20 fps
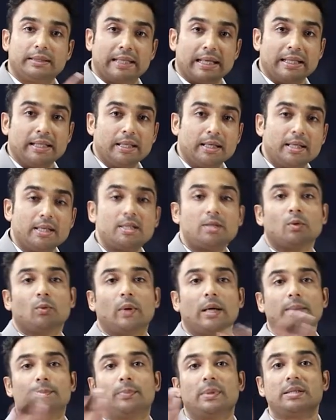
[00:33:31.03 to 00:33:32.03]
10 years,
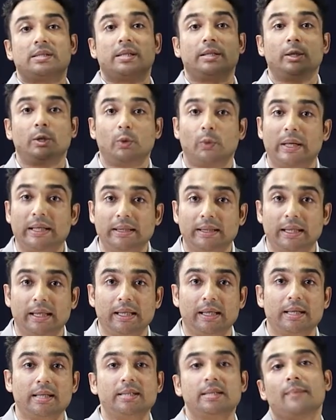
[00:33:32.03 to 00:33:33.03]
1%, 20
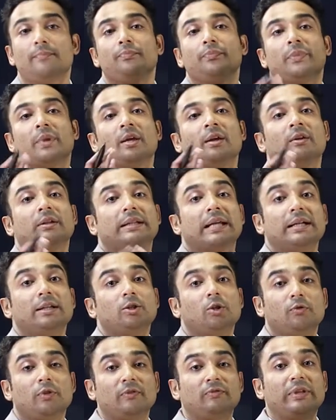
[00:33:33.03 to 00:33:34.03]
years,
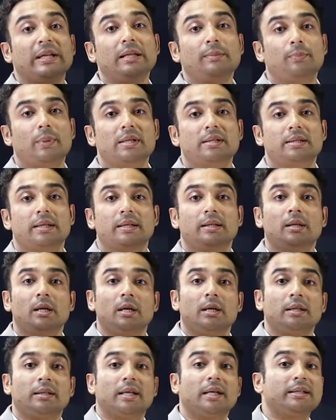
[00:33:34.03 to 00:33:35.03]
10 to 15%,
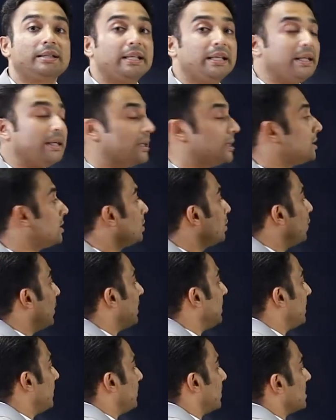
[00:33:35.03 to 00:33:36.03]
30 years,
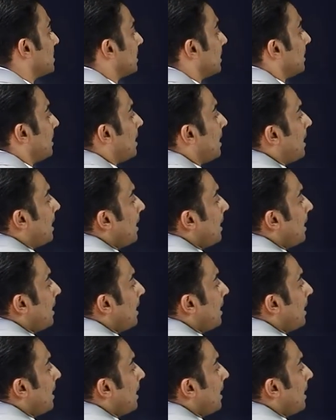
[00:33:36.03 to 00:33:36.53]
20%.